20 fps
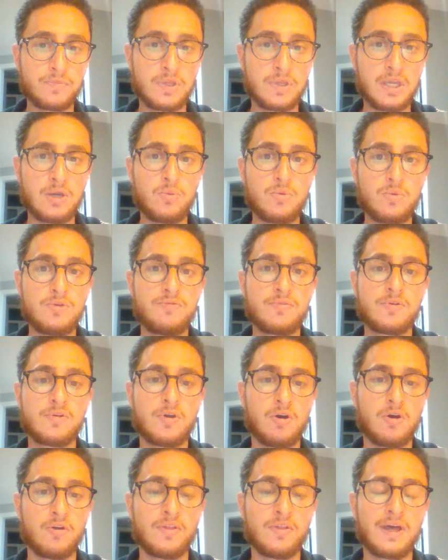Okay, we
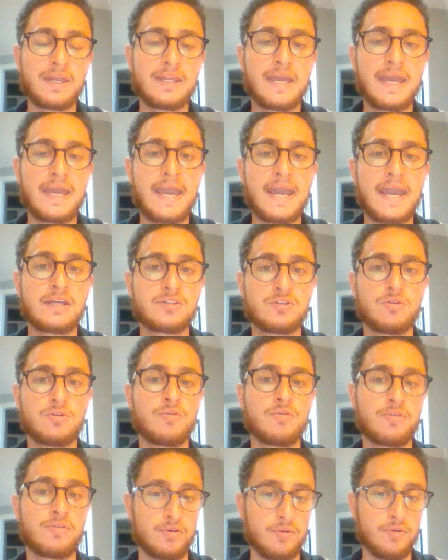call that
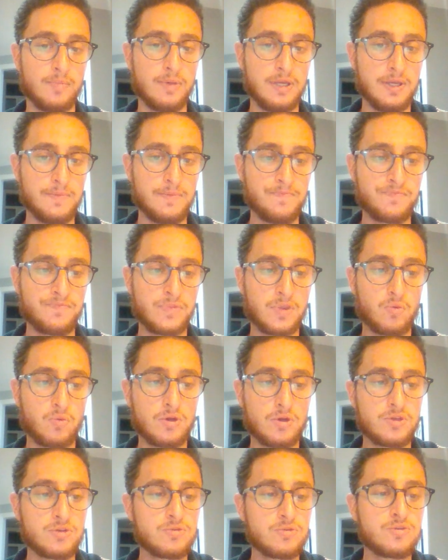ectothermy,
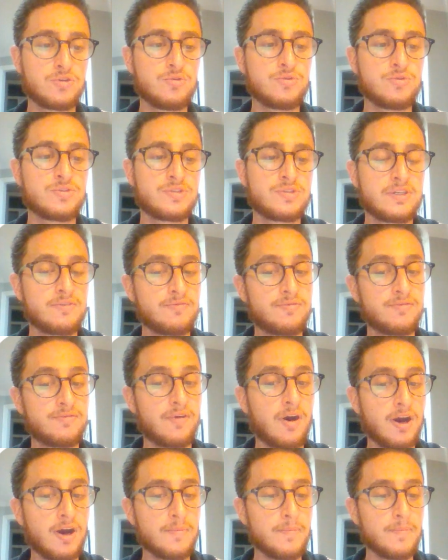where you use the
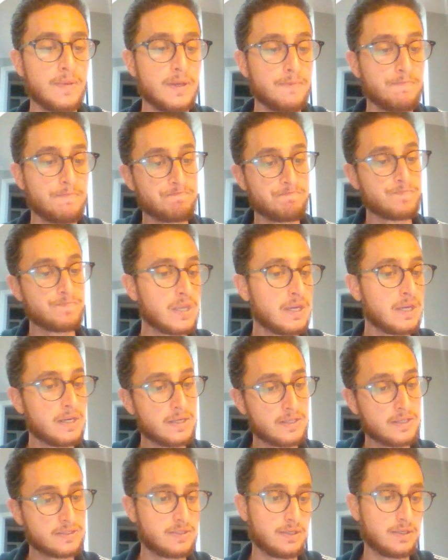environment
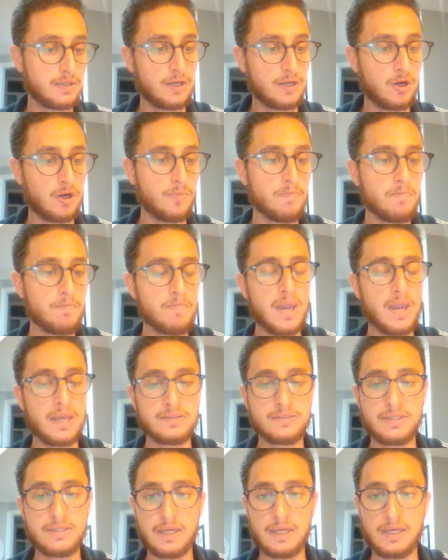to help
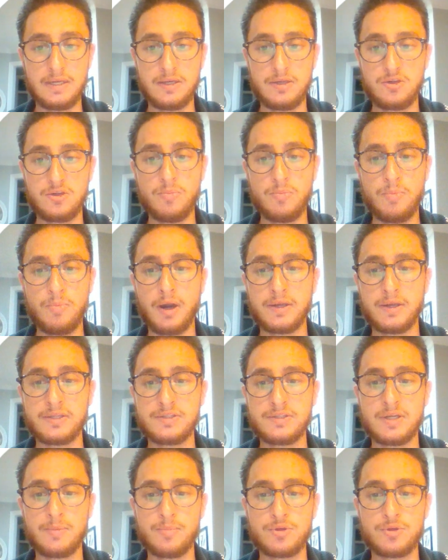maintain your body
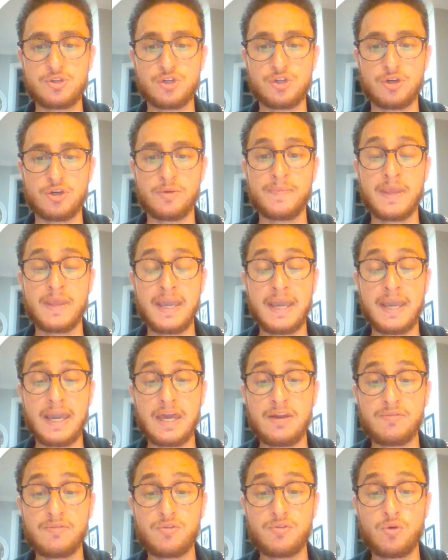temperature.
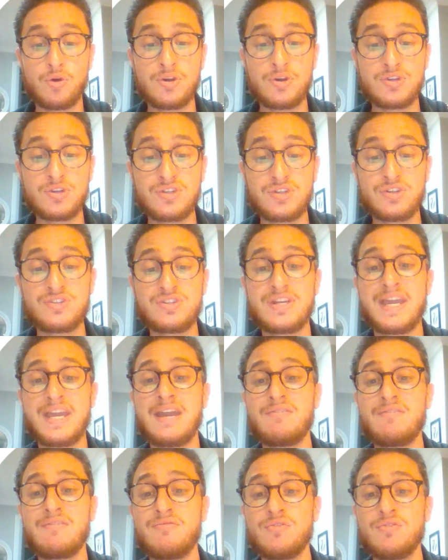And of course, there's
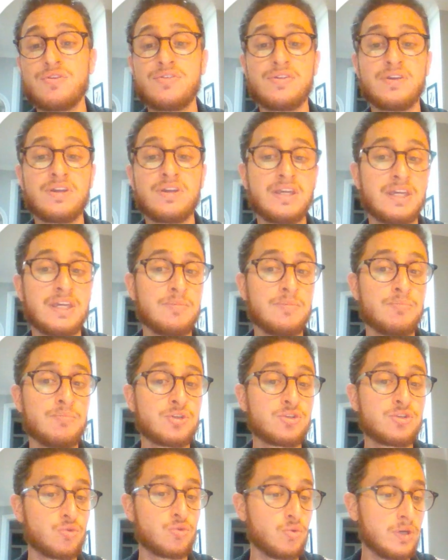everything in
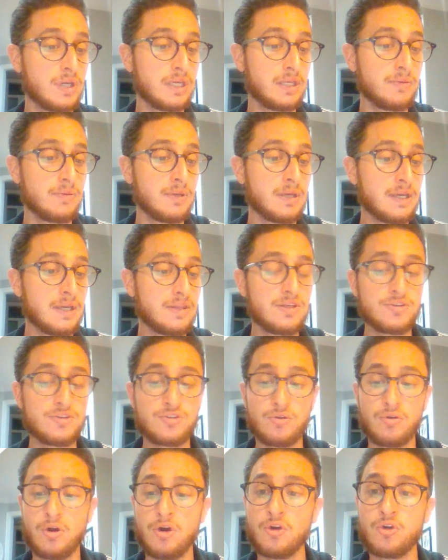between.
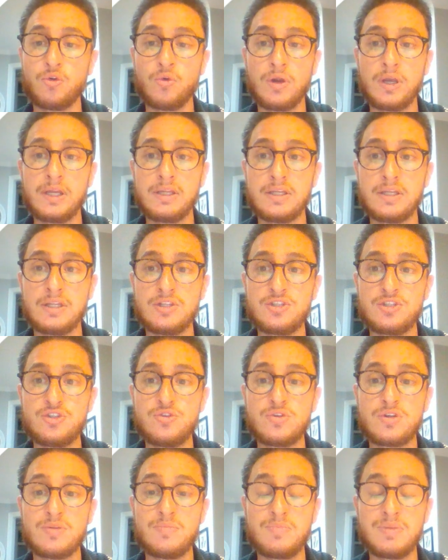These are all gradients.
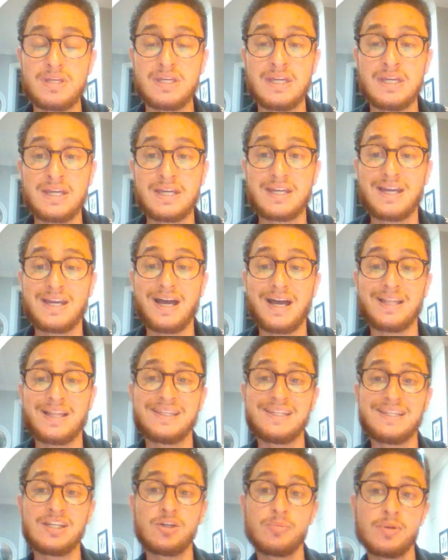You can be a
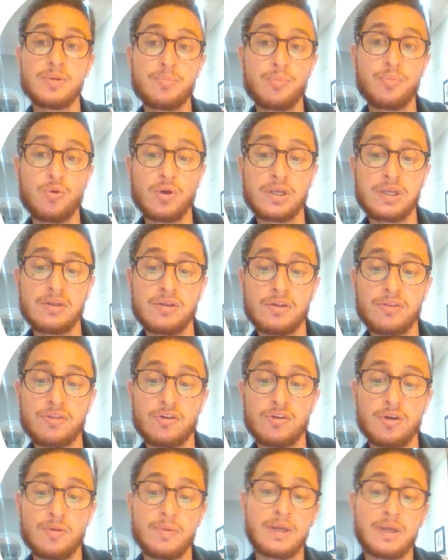little bit
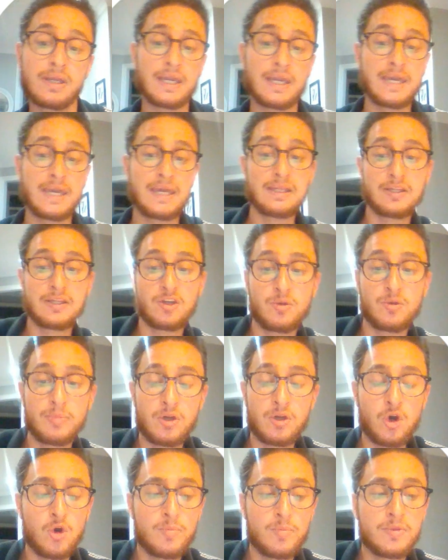poikilothermic and a little
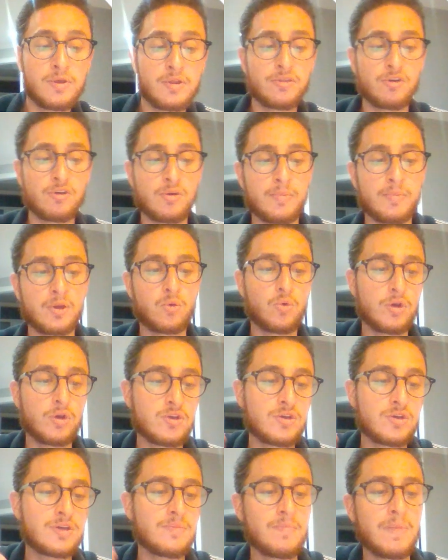bit homeothermic, where
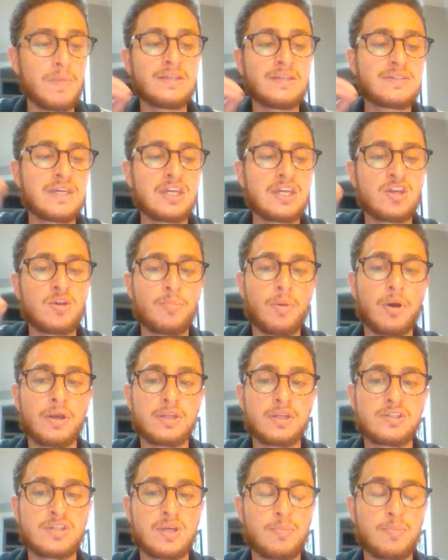you can maintain your
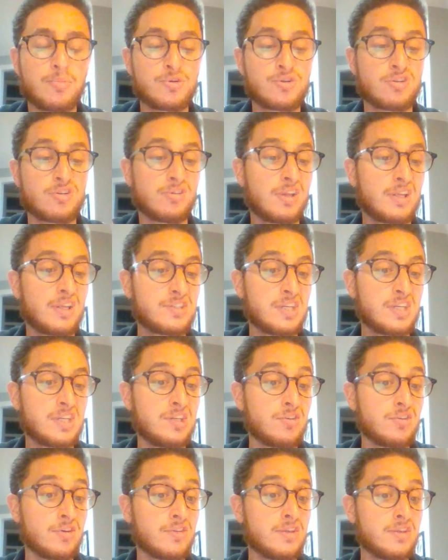body temperature, let's say
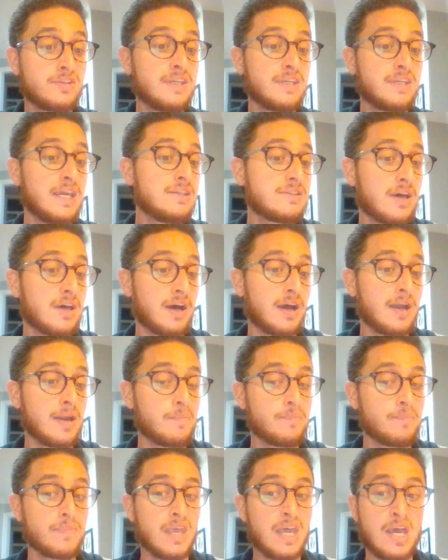during the
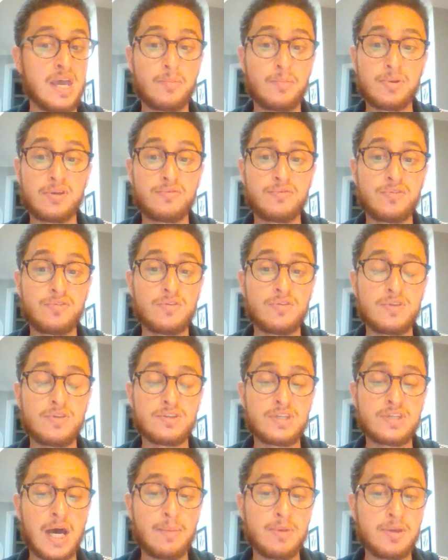daytime. But if you're
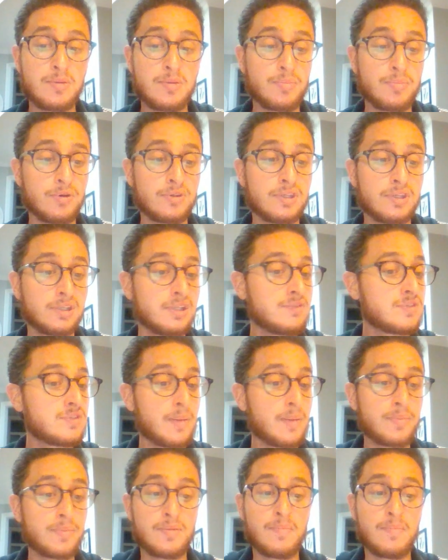this hummingbird that lives
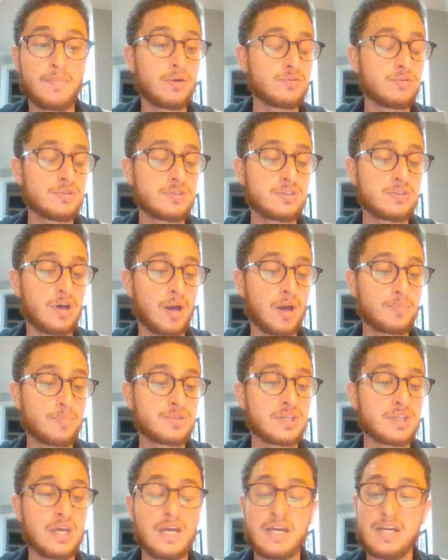up in the
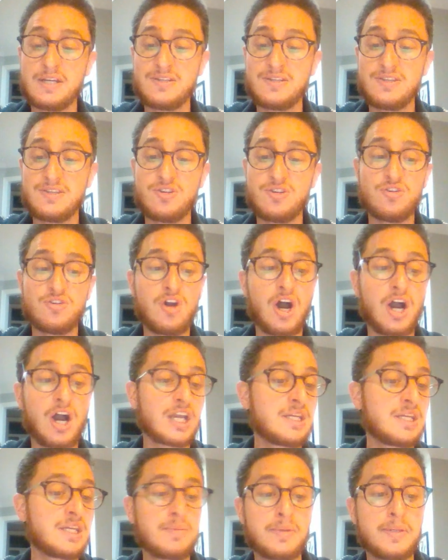mountaintops, you're not
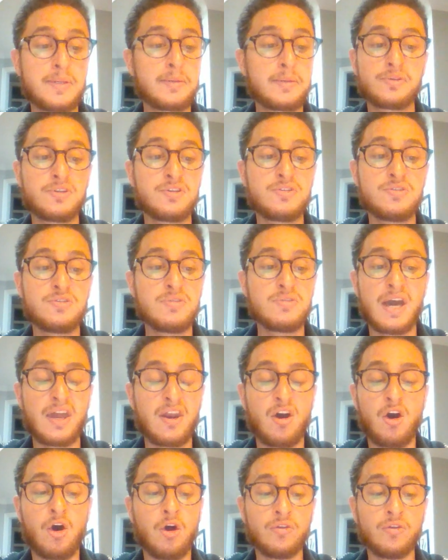going to be able to do
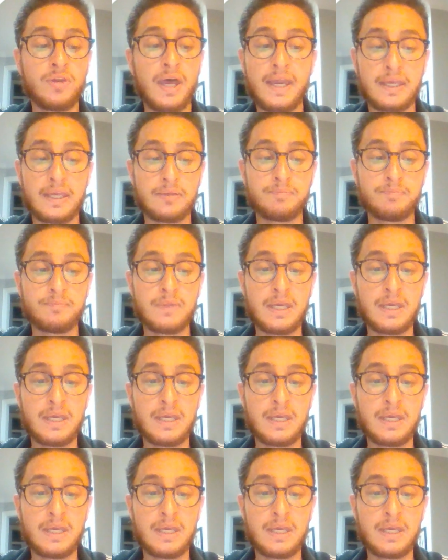that all night.